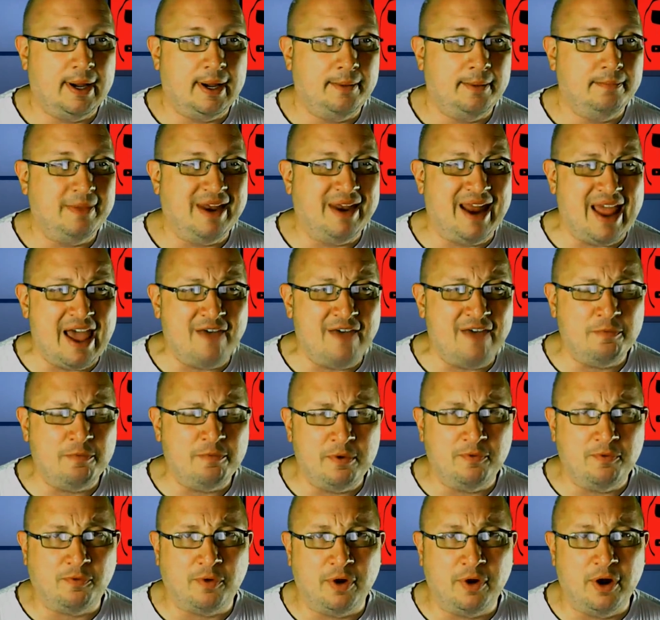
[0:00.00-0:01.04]
I haven't been
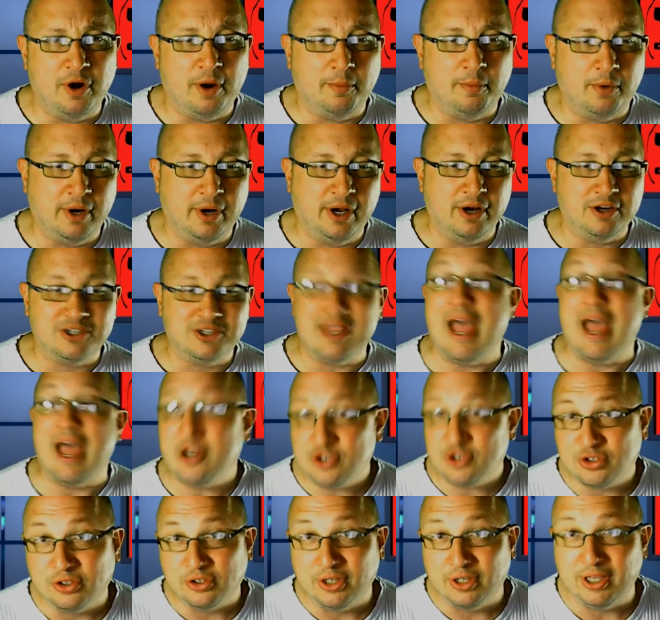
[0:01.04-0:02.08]
for a number of years.
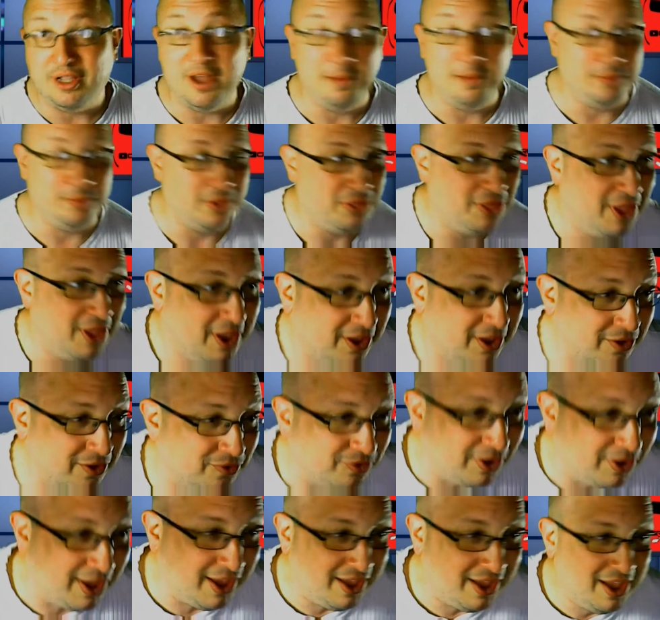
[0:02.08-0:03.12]
Actually, come to think of
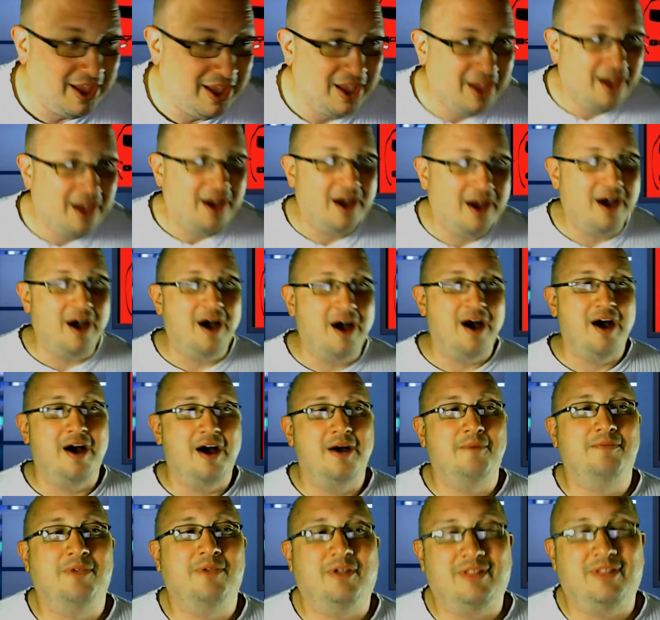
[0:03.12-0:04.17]
it,
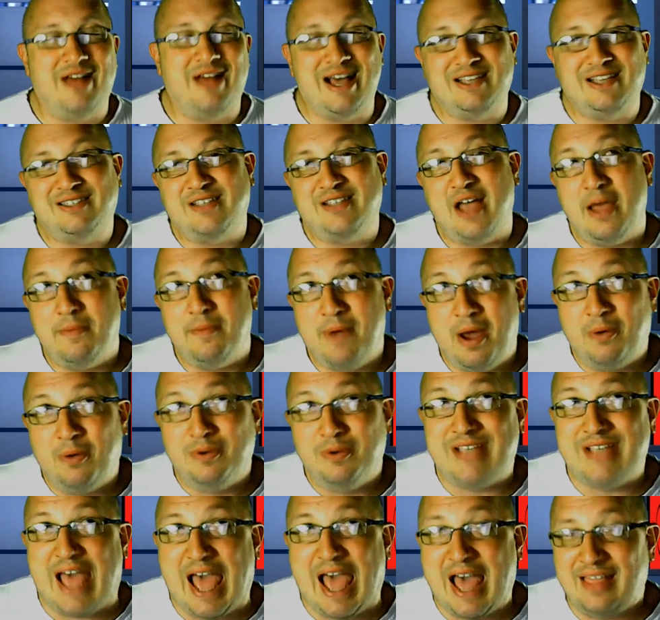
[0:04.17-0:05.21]
the last time I was
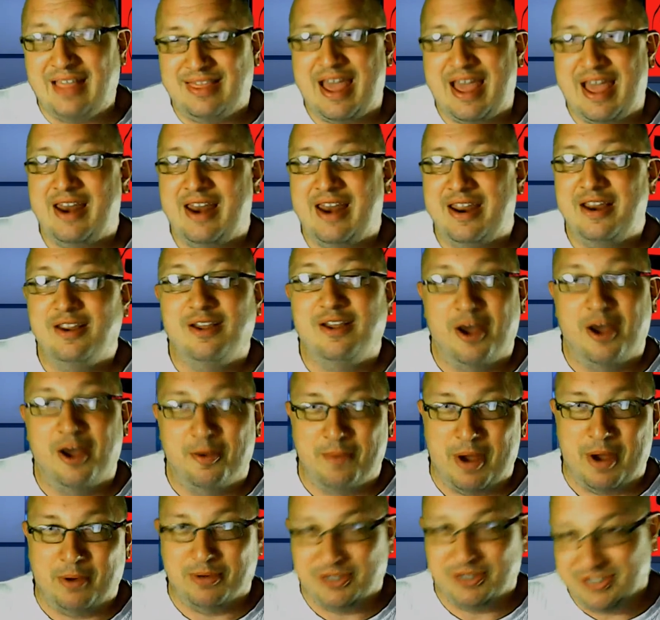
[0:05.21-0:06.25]
at that income,
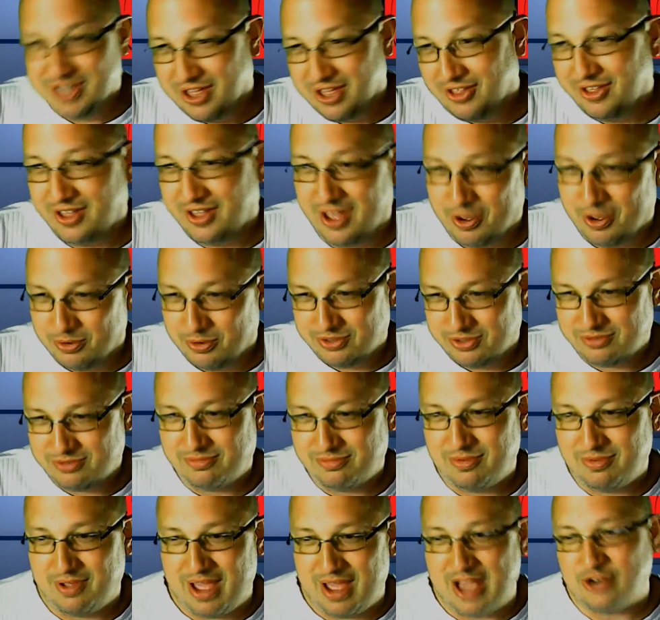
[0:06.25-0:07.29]
I was
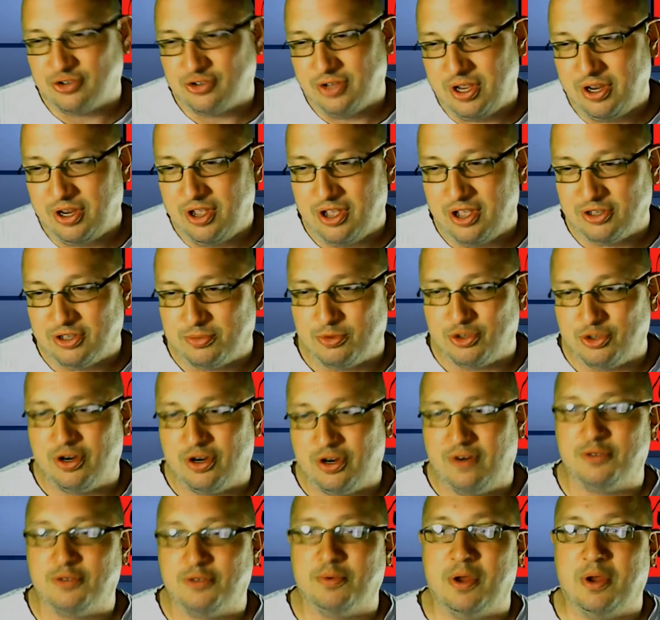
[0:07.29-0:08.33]
actually in customer
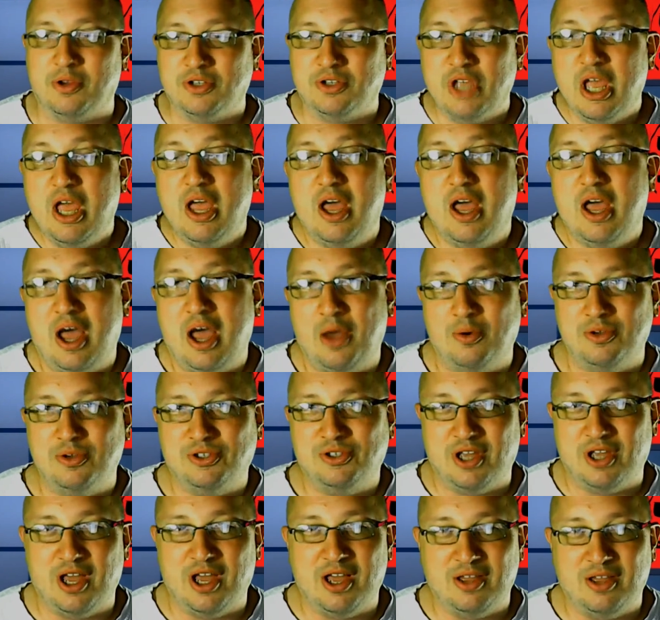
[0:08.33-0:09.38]
service, but I was
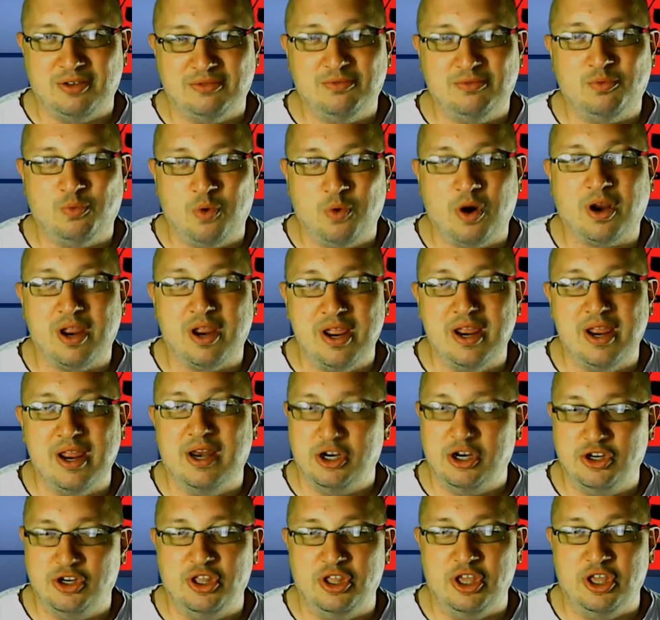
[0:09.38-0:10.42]
working
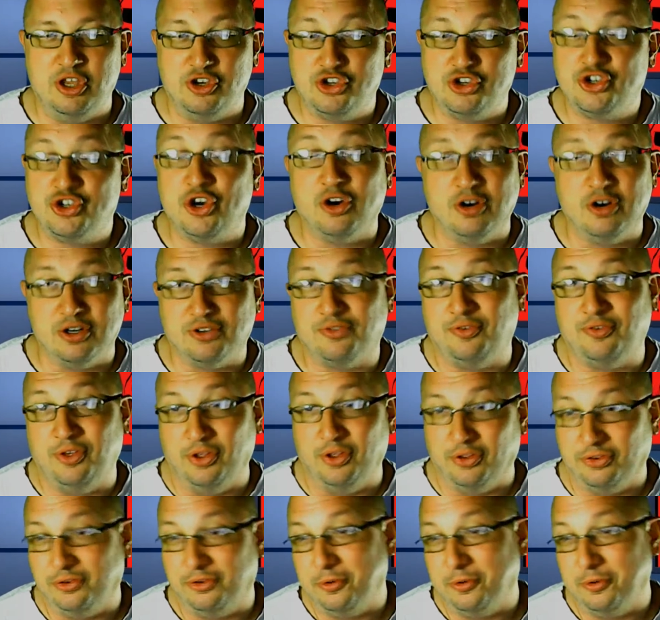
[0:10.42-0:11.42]
in the insurance field,